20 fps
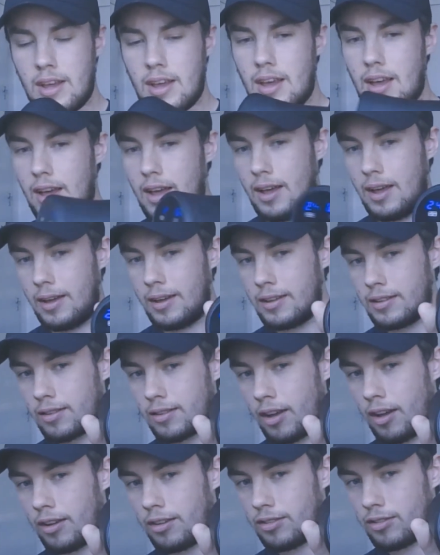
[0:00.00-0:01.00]
It's
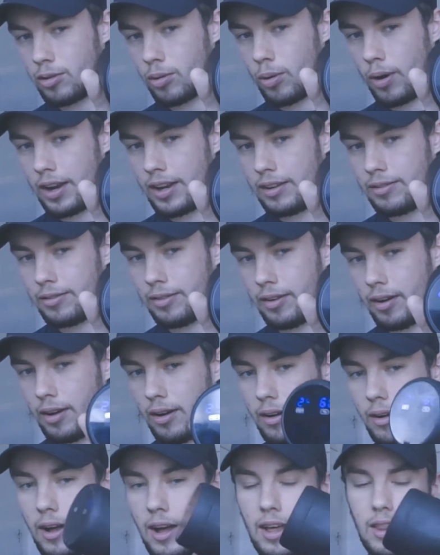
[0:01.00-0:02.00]
on
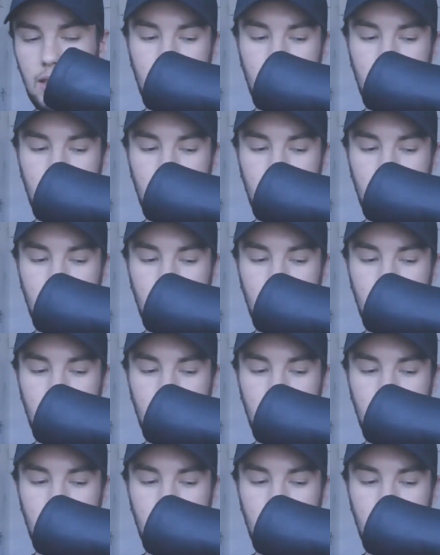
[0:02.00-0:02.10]
24 at the